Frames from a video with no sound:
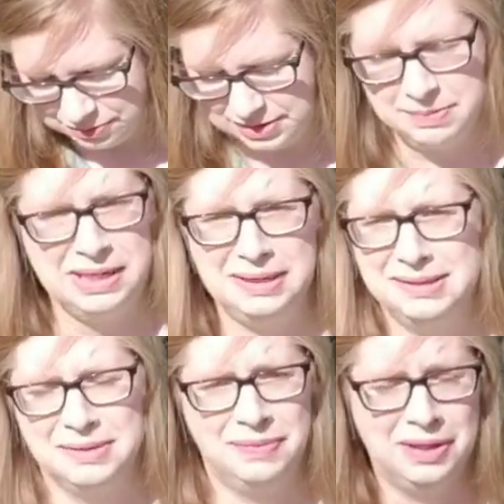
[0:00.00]
always making
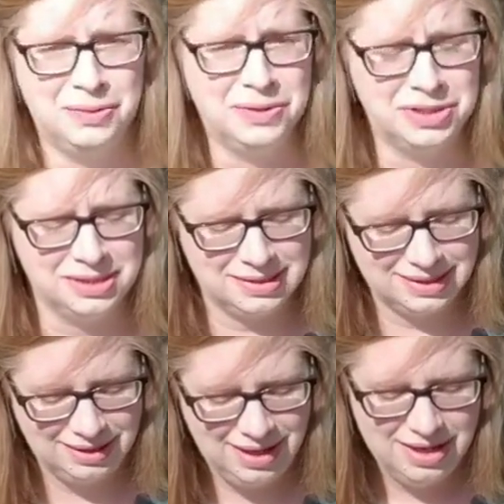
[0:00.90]
something
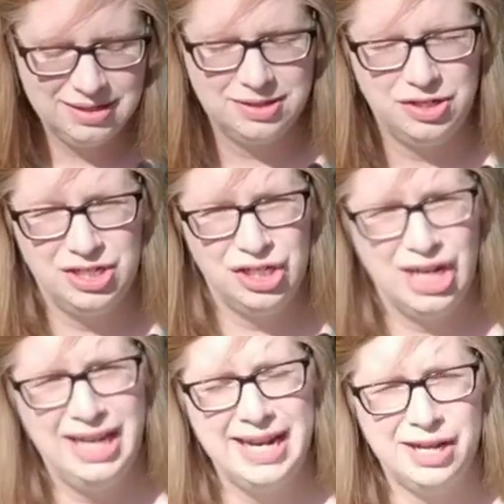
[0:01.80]
gorgeous. So you should
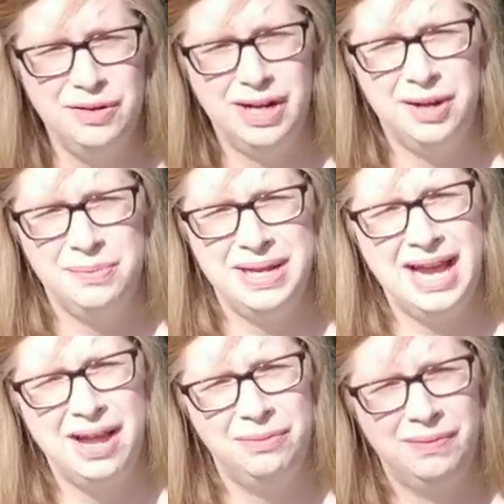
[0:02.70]
check it out. But
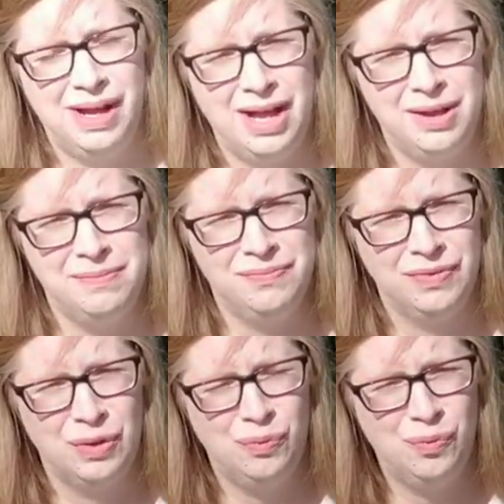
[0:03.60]
yeah,
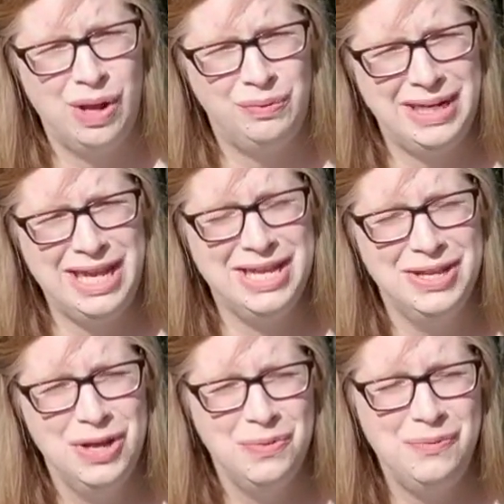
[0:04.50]
when
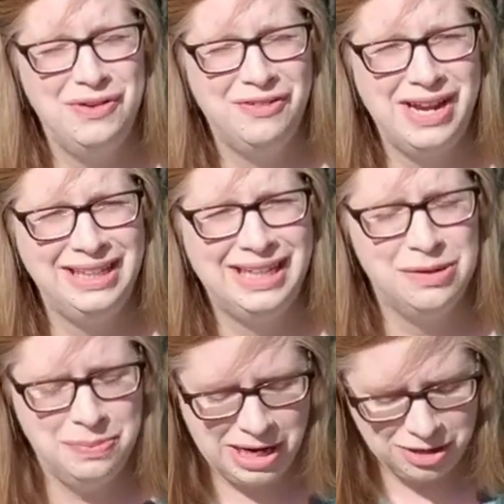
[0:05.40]
we finally
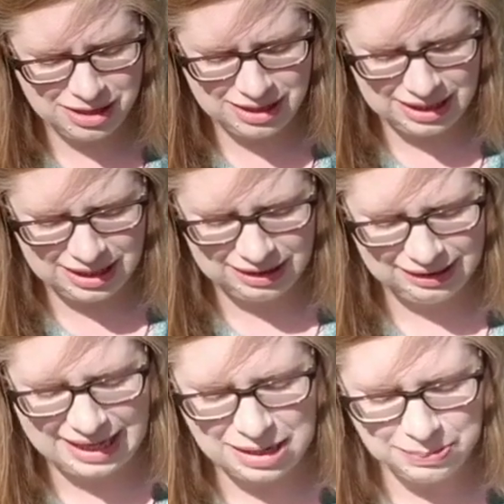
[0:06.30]
compared the
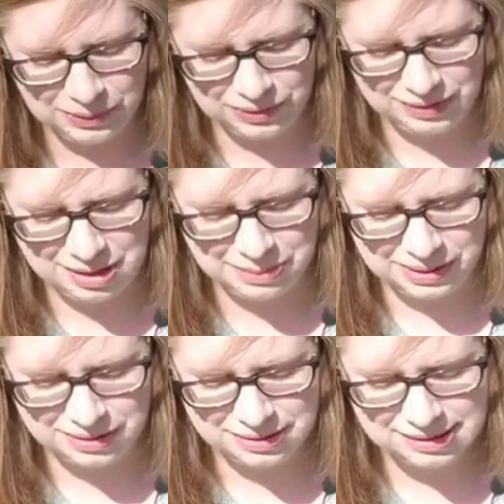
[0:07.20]
label
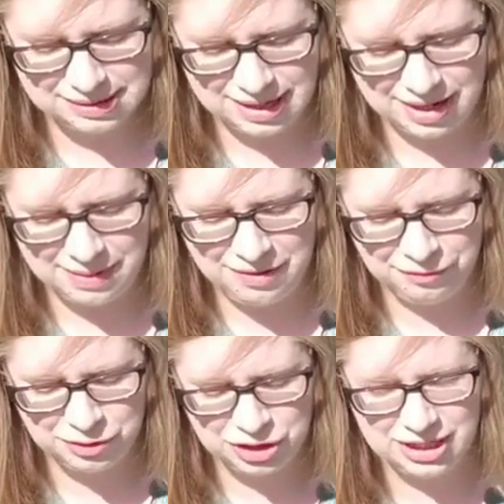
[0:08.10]
numbers,
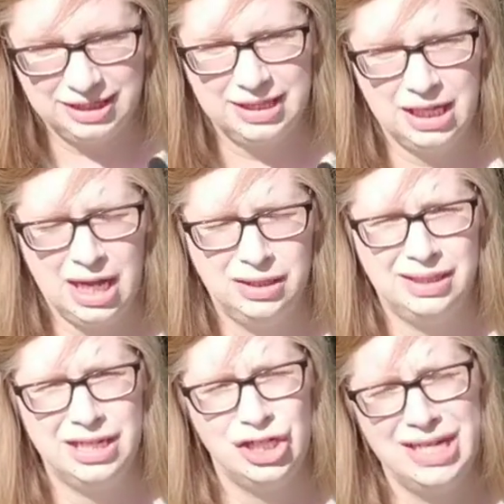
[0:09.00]
unfortunately the color
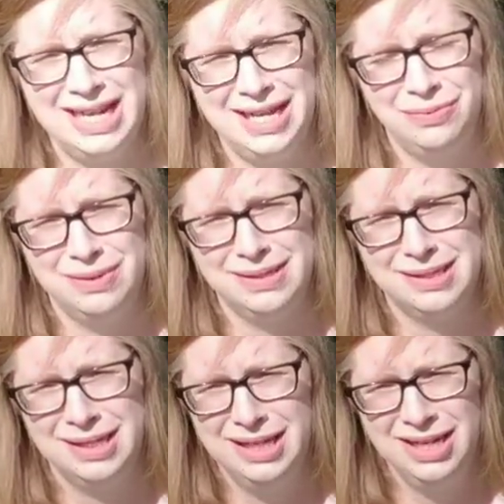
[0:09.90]
that she had
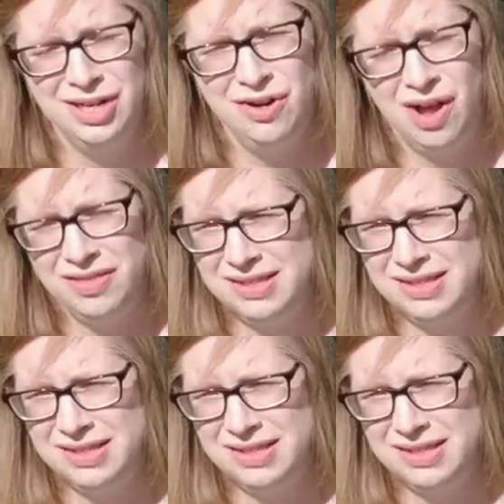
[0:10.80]
was not